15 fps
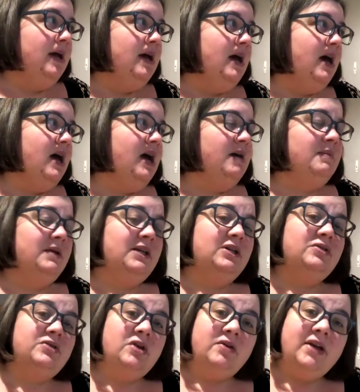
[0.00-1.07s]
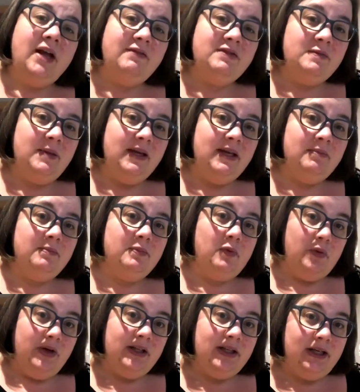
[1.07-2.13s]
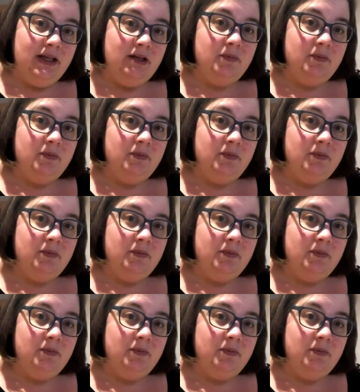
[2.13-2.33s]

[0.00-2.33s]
And you don't have to make it boiling,